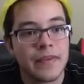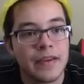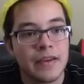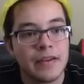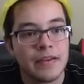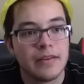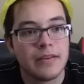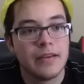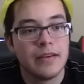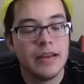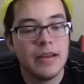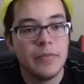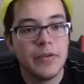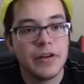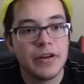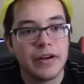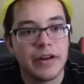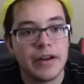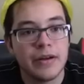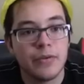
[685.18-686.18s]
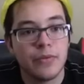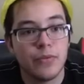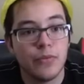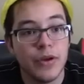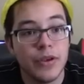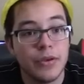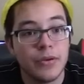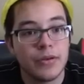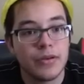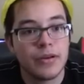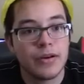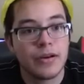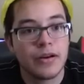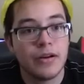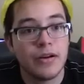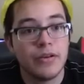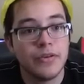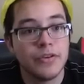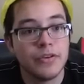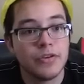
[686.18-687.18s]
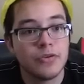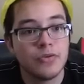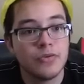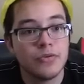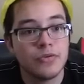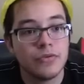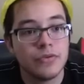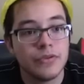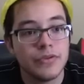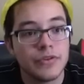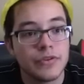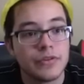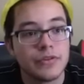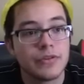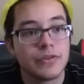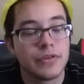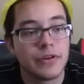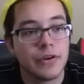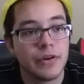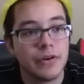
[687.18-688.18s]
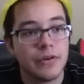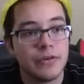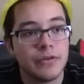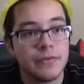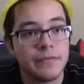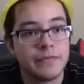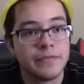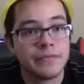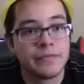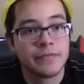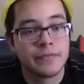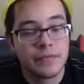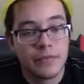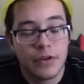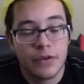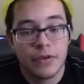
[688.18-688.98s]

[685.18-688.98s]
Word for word: the limit on when you unlock all the tools, so... You know, they